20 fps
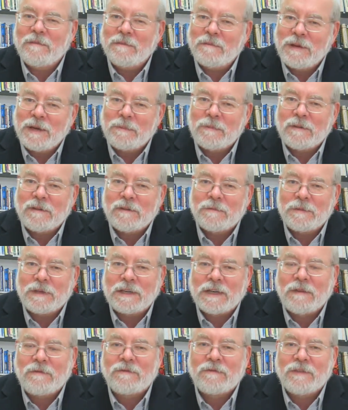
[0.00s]
people
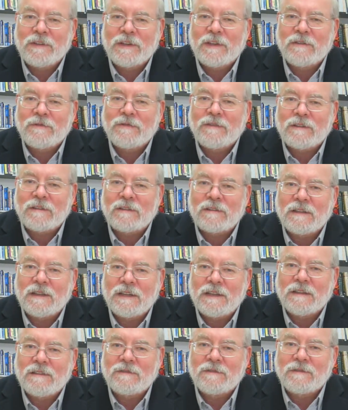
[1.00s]
become fearful
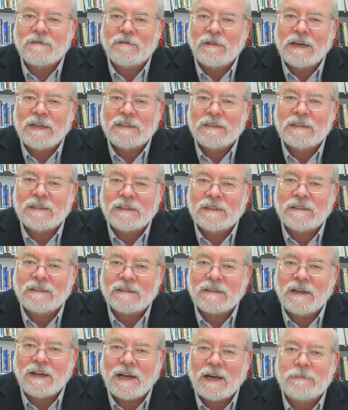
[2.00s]
of
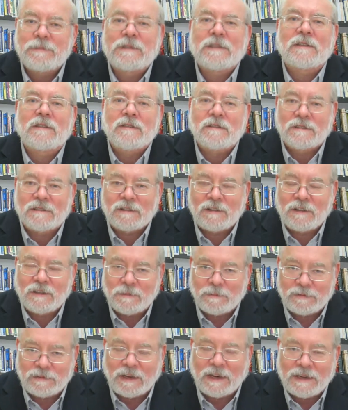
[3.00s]
raising obstacles to the
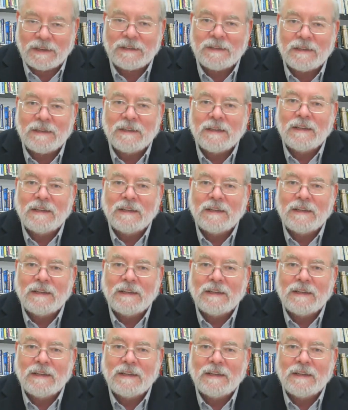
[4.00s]
plan.